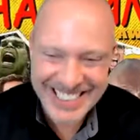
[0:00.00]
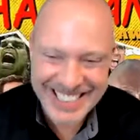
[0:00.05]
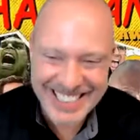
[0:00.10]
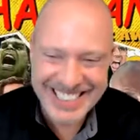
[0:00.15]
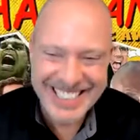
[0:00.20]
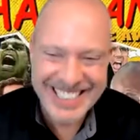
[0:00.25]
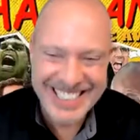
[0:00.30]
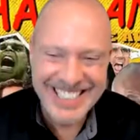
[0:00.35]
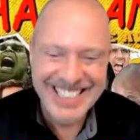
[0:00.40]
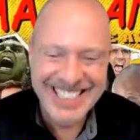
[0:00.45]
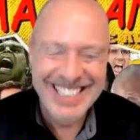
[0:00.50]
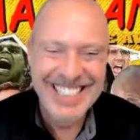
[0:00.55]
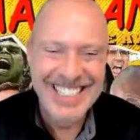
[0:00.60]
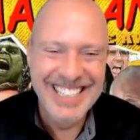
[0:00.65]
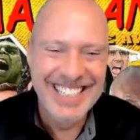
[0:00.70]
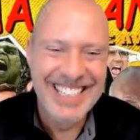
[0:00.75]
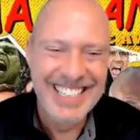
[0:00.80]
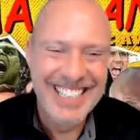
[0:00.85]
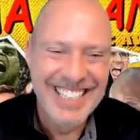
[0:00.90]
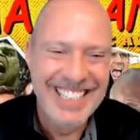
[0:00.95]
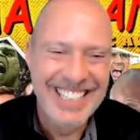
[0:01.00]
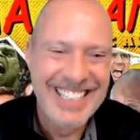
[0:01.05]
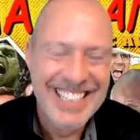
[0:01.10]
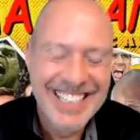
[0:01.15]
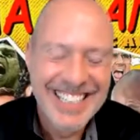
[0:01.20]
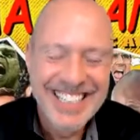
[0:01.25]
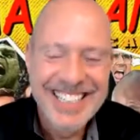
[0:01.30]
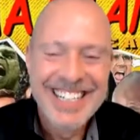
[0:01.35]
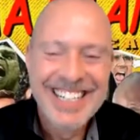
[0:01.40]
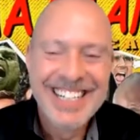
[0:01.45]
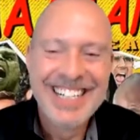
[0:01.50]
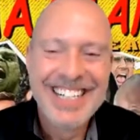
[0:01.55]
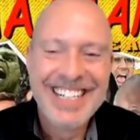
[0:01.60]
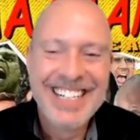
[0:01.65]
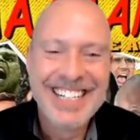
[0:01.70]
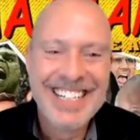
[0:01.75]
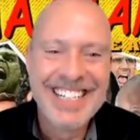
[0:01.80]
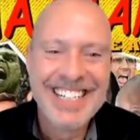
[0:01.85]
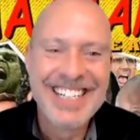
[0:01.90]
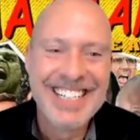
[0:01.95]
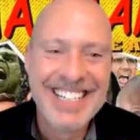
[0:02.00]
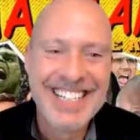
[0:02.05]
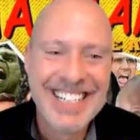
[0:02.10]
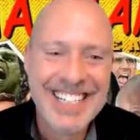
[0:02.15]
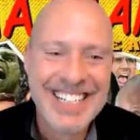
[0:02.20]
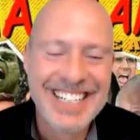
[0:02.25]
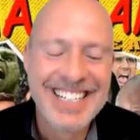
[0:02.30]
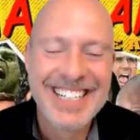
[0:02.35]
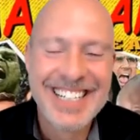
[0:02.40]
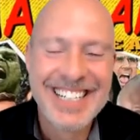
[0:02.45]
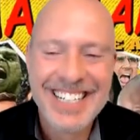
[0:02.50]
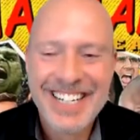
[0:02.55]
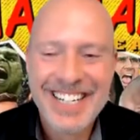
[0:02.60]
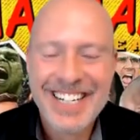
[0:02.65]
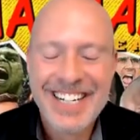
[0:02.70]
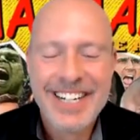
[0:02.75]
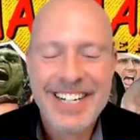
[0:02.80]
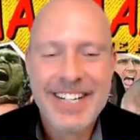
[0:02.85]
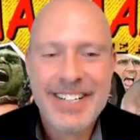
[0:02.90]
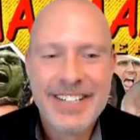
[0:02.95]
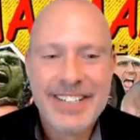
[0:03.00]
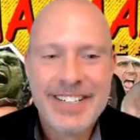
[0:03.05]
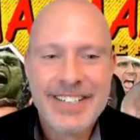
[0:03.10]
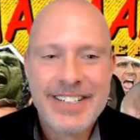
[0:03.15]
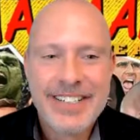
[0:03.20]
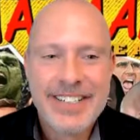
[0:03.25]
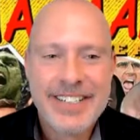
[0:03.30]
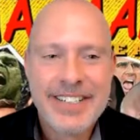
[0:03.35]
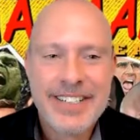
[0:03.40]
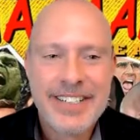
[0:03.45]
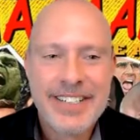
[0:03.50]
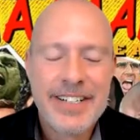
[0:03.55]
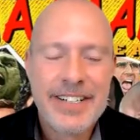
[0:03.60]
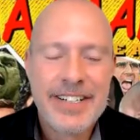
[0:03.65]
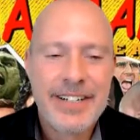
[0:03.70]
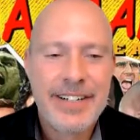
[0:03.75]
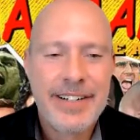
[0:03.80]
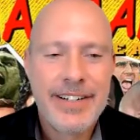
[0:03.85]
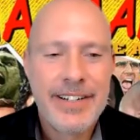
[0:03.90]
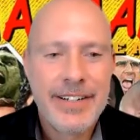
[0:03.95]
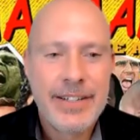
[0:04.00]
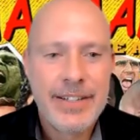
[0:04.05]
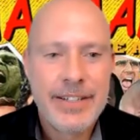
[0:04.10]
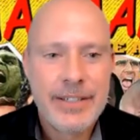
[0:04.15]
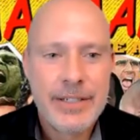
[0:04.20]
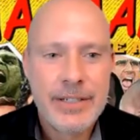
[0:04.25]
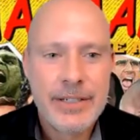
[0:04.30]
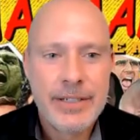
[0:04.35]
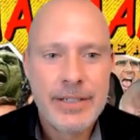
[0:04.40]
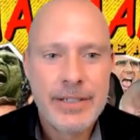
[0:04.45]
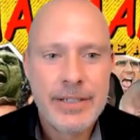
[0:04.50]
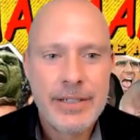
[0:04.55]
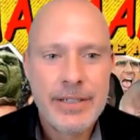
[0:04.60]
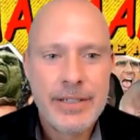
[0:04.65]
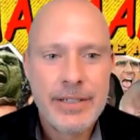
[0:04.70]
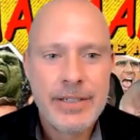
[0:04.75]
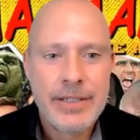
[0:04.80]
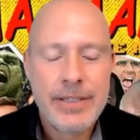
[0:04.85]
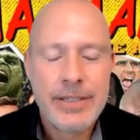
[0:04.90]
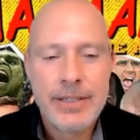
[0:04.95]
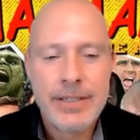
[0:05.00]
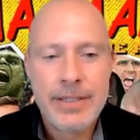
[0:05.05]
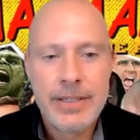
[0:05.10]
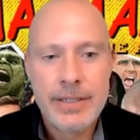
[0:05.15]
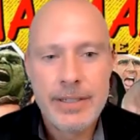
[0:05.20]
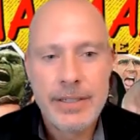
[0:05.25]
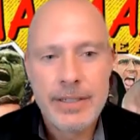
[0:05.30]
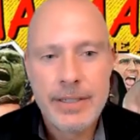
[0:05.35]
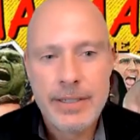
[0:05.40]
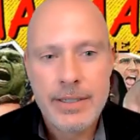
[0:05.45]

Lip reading: This person isn't speaking.